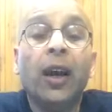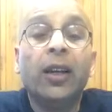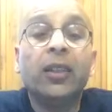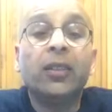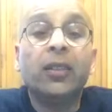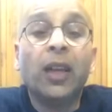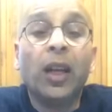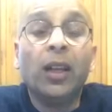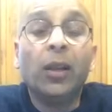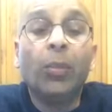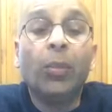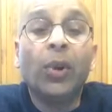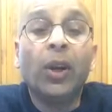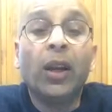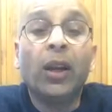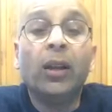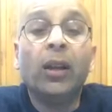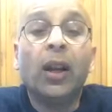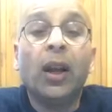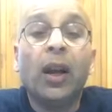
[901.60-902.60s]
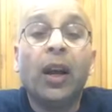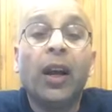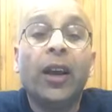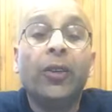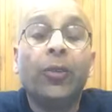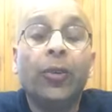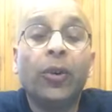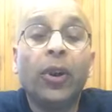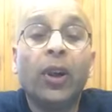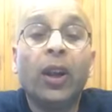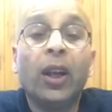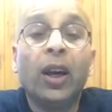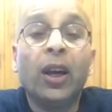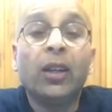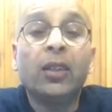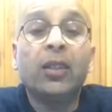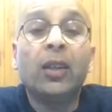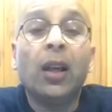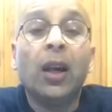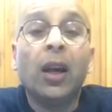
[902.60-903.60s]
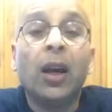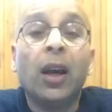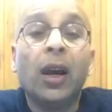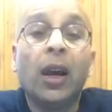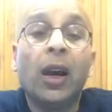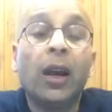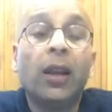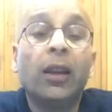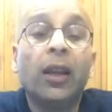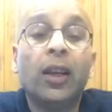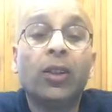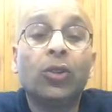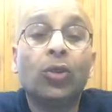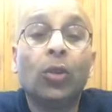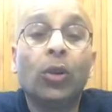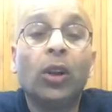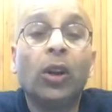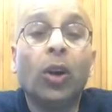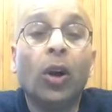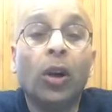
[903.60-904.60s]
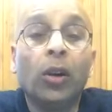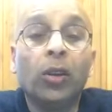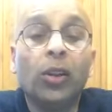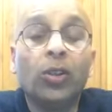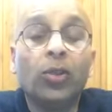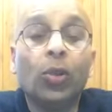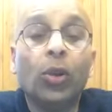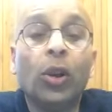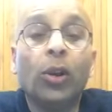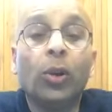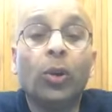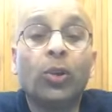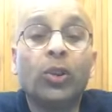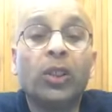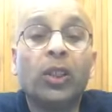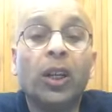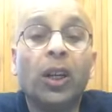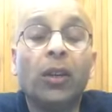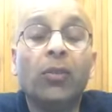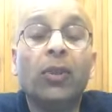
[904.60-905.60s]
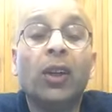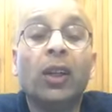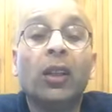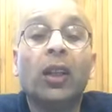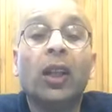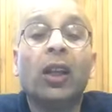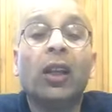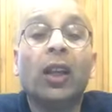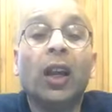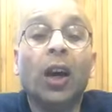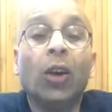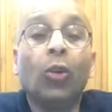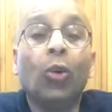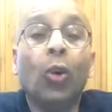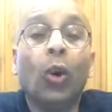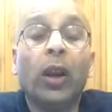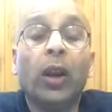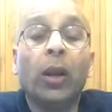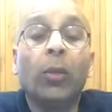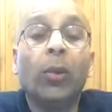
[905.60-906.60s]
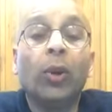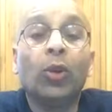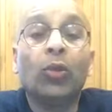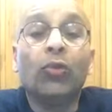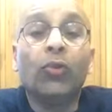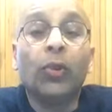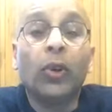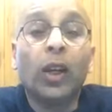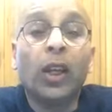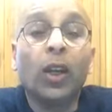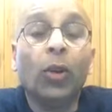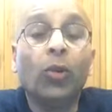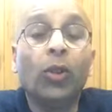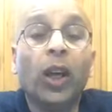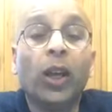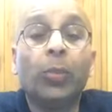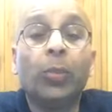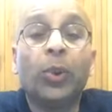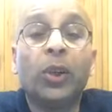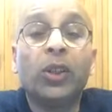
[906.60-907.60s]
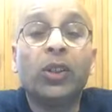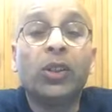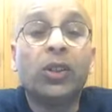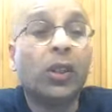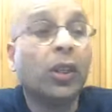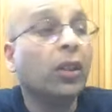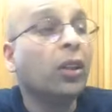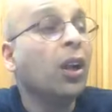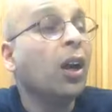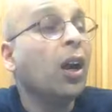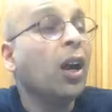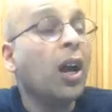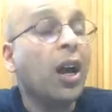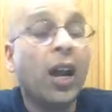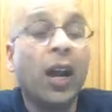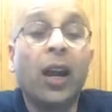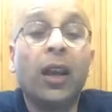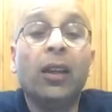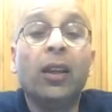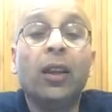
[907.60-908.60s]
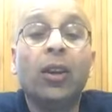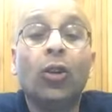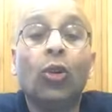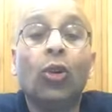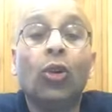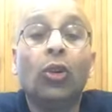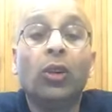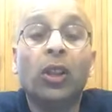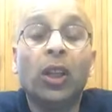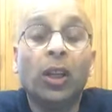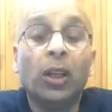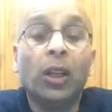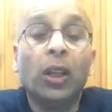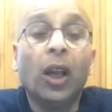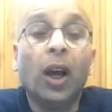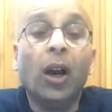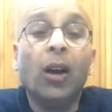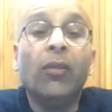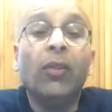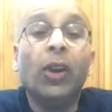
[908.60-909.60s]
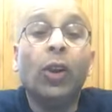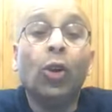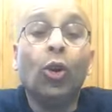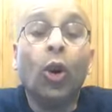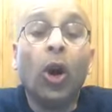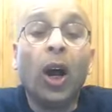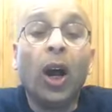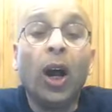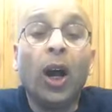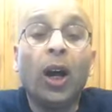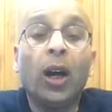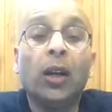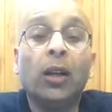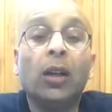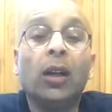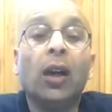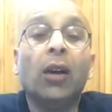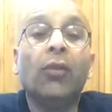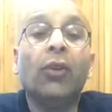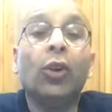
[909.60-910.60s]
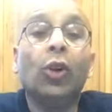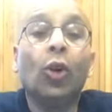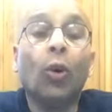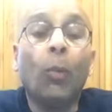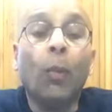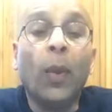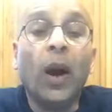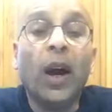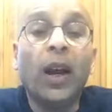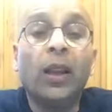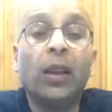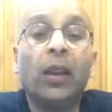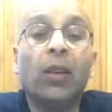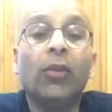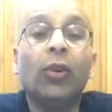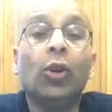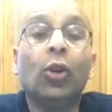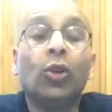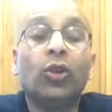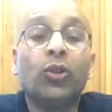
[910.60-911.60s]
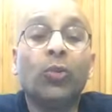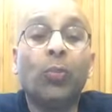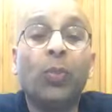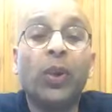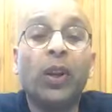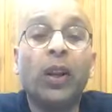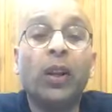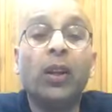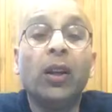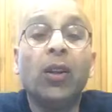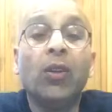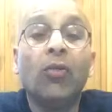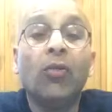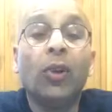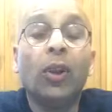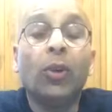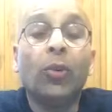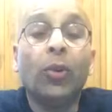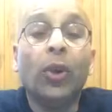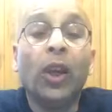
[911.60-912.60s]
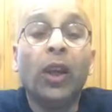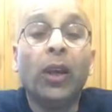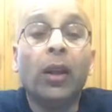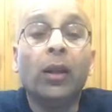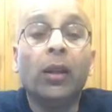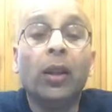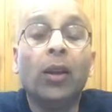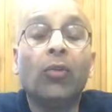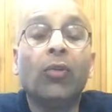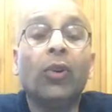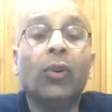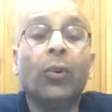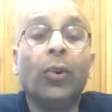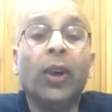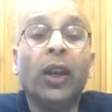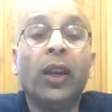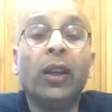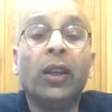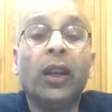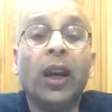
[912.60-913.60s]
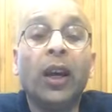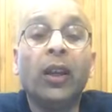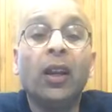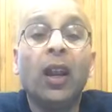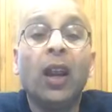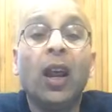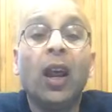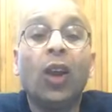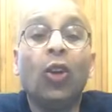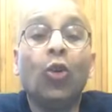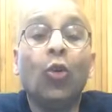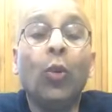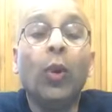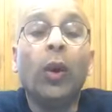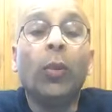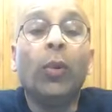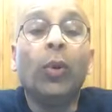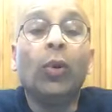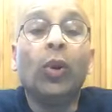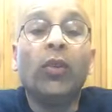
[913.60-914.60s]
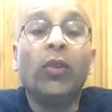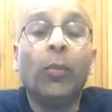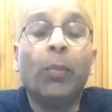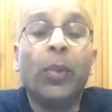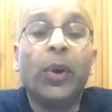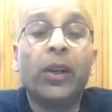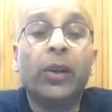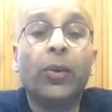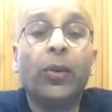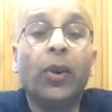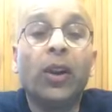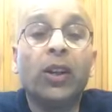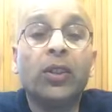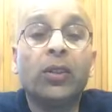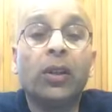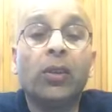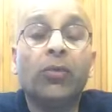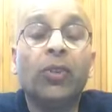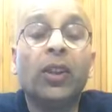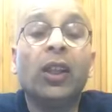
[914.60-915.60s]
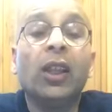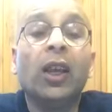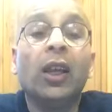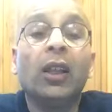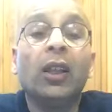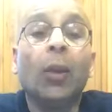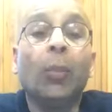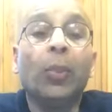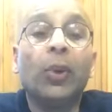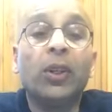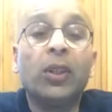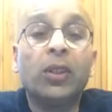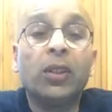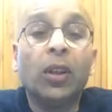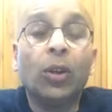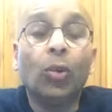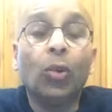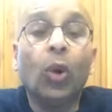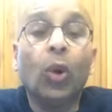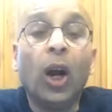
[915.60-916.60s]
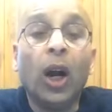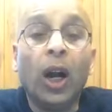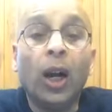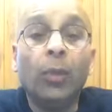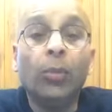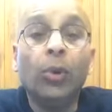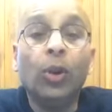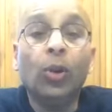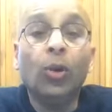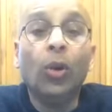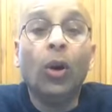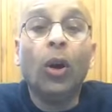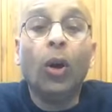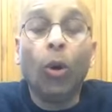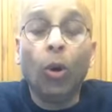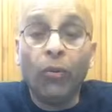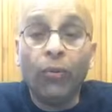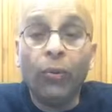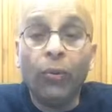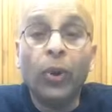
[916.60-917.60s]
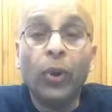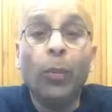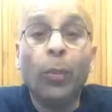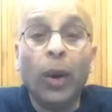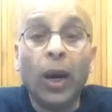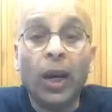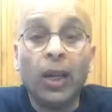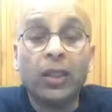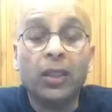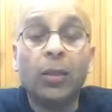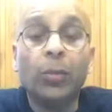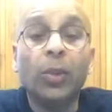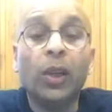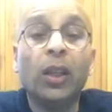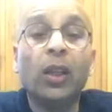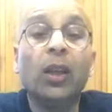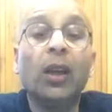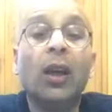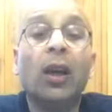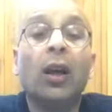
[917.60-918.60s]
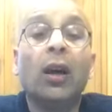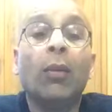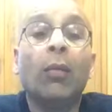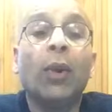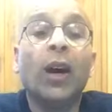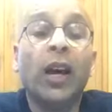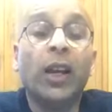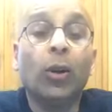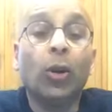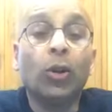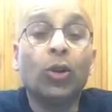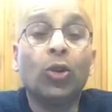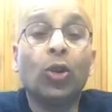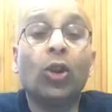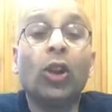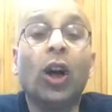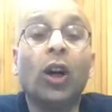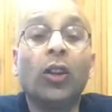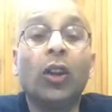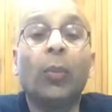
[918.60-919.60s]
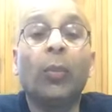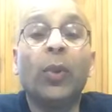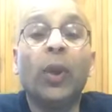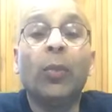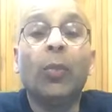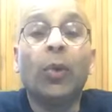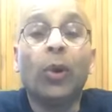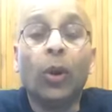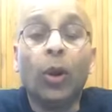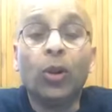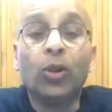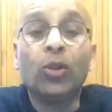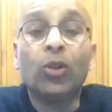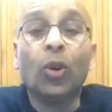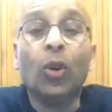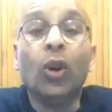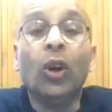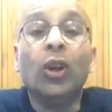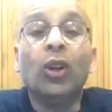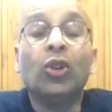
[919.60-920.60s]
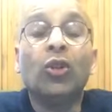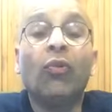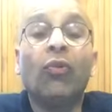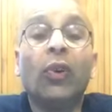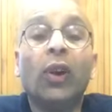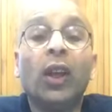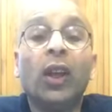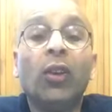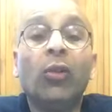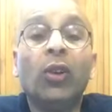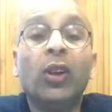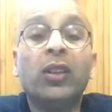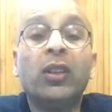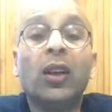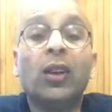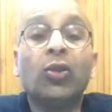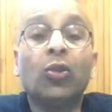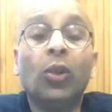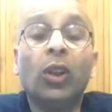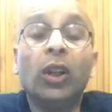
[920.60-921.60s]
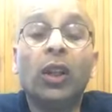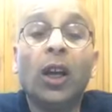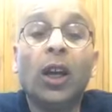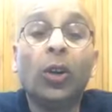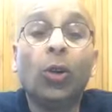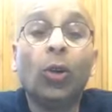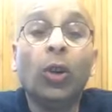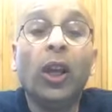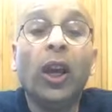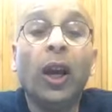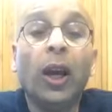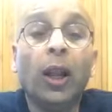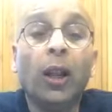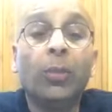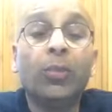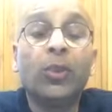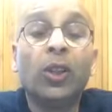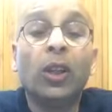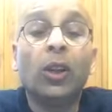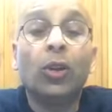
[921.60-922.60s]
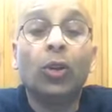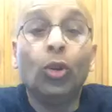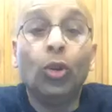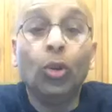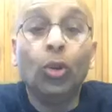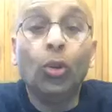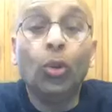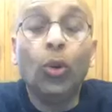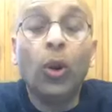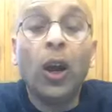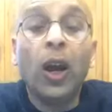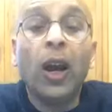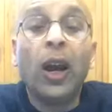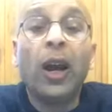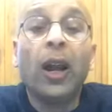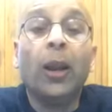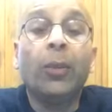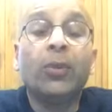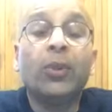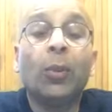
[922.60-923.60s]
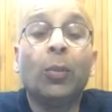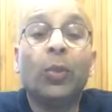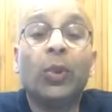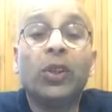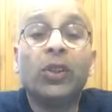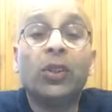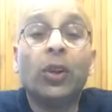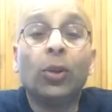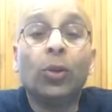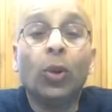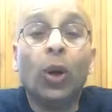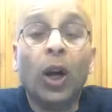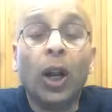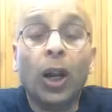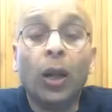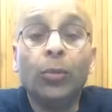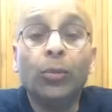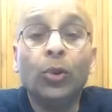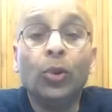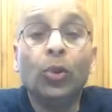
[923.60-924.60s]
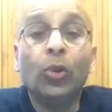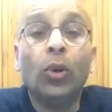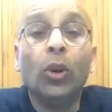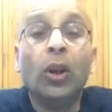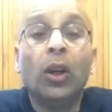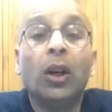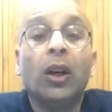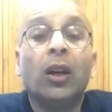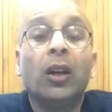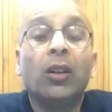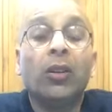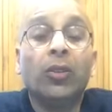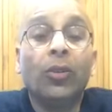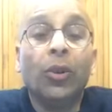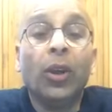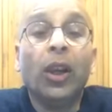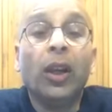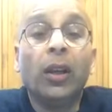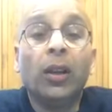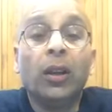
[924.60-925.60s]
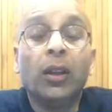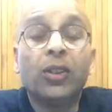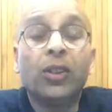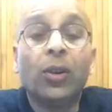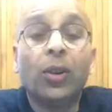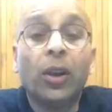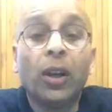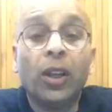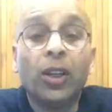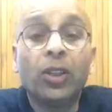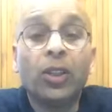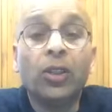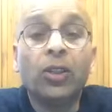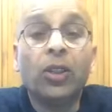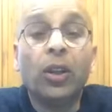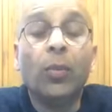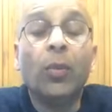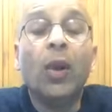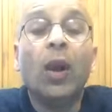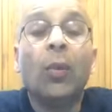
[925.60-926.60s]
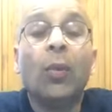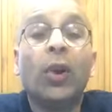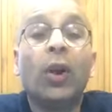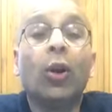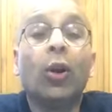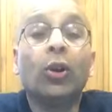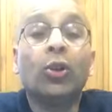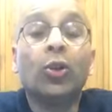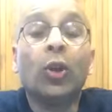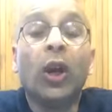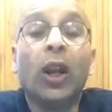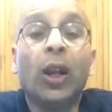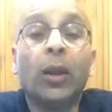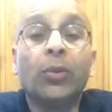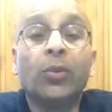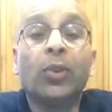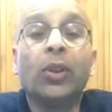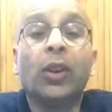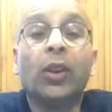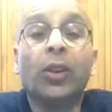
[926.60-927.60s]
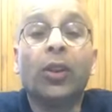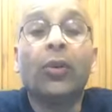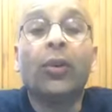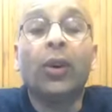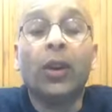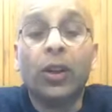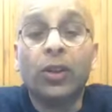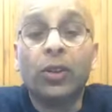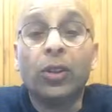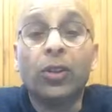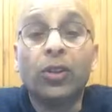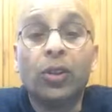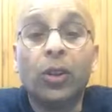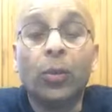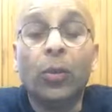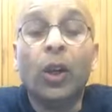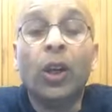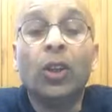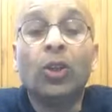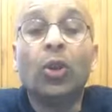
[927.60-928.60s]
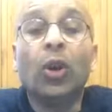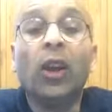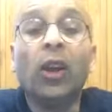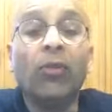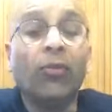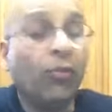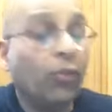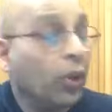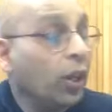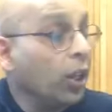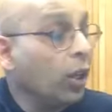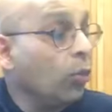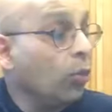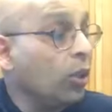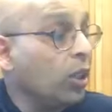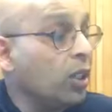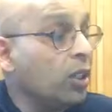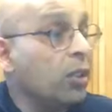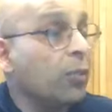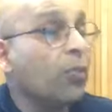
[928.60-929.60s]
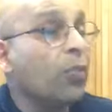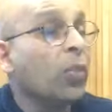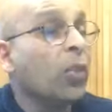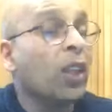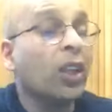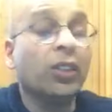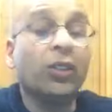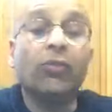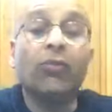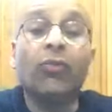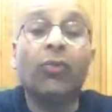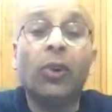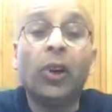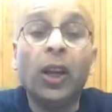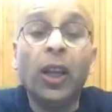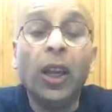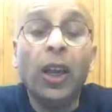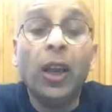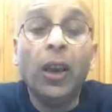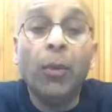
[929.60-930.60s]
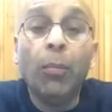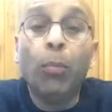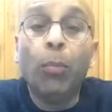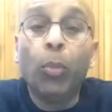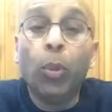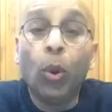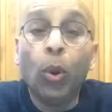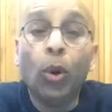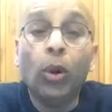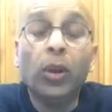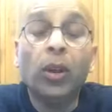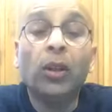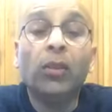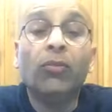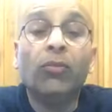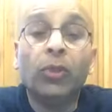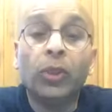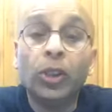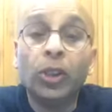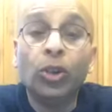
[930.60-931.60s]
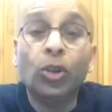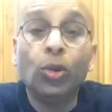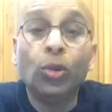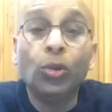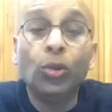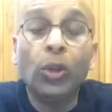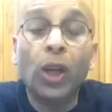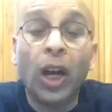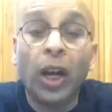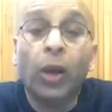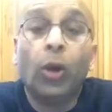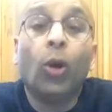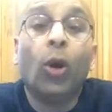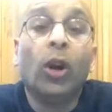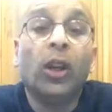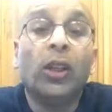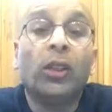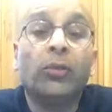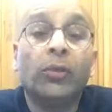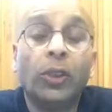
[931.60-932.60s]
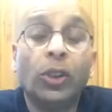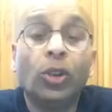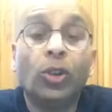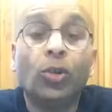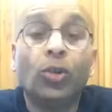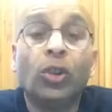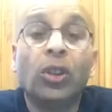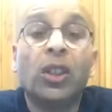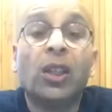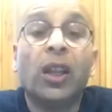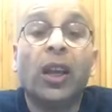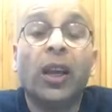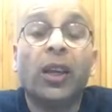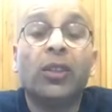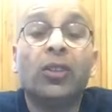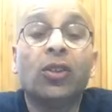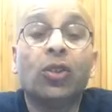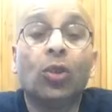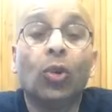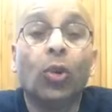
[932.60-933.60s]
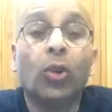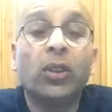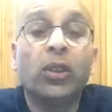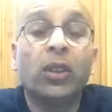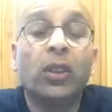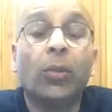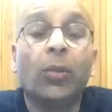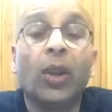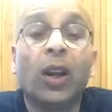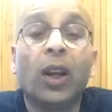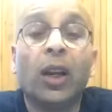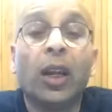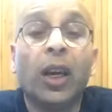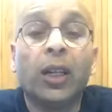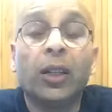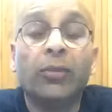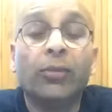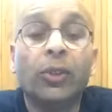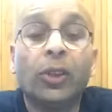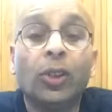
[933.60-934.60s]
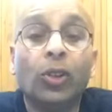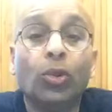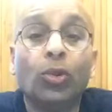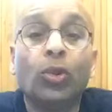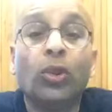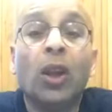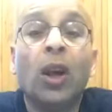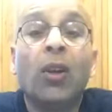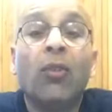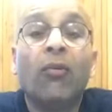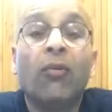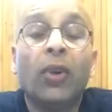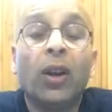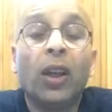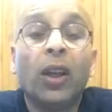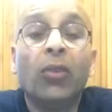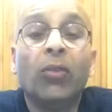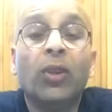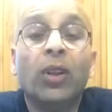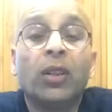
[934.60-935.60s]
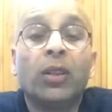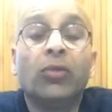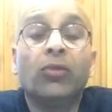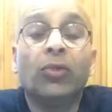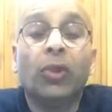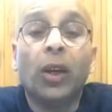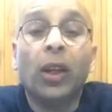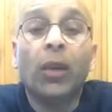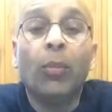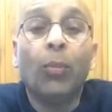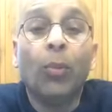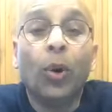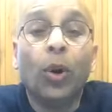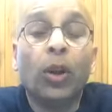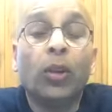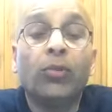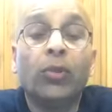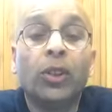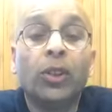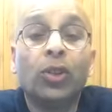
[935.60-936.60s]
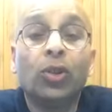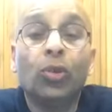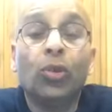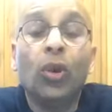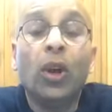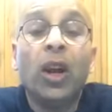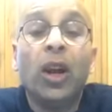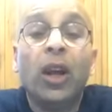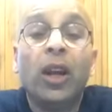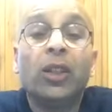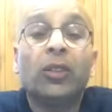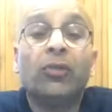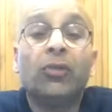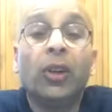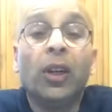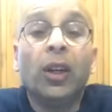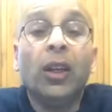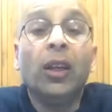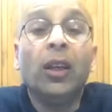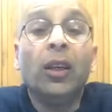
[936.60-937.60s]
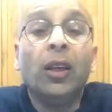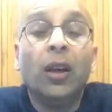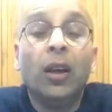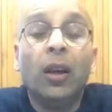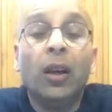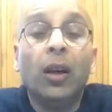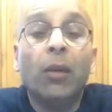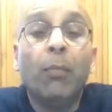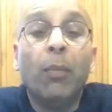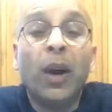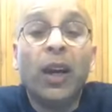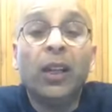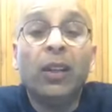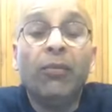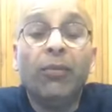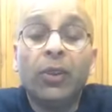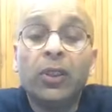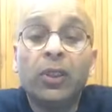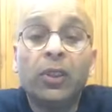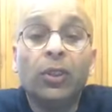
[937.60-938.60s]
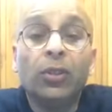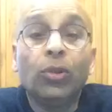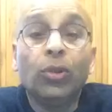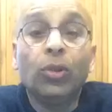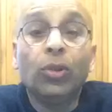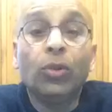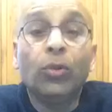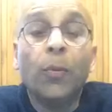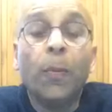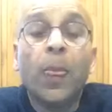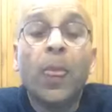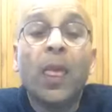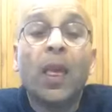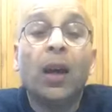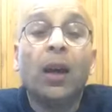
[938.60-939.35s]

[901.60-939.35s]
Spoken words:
and celebrate and realize and actually congratulate yourself that now you are able to forgive that person, and the love in your heart, love in your mind, love in your spirit will rekindle, will reignite, and you'll be able to have a better relation with the person who harmed you, hopefully, possibly, and also the other people also. So forgiveness actually not only helps you, helps the person who harmed you, rekindles the relationship, but it also helps with other relationship. So again, forgiveness is a very important virtue. I call it a virtue. Just like in Stoicism, there are a lot of virtues. Forgiveness is very important virtue. It's very beneficial to you.